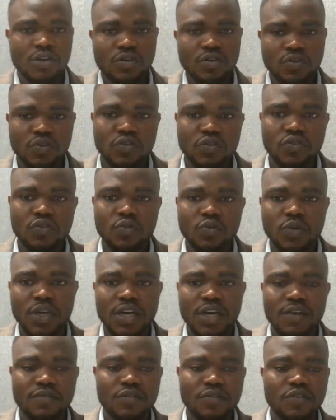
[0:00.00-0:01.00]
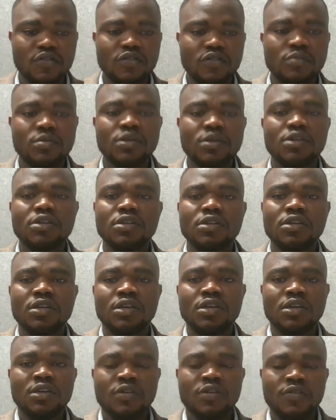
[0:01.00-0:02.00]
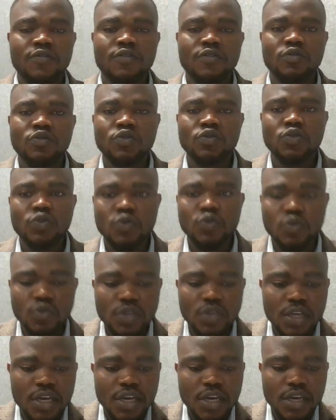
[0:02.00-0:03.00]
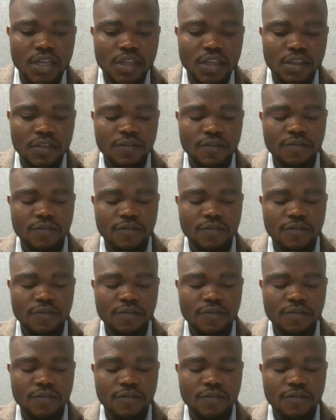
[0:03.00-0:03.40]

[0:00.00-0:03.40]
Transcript: So we have SolverBoard for students,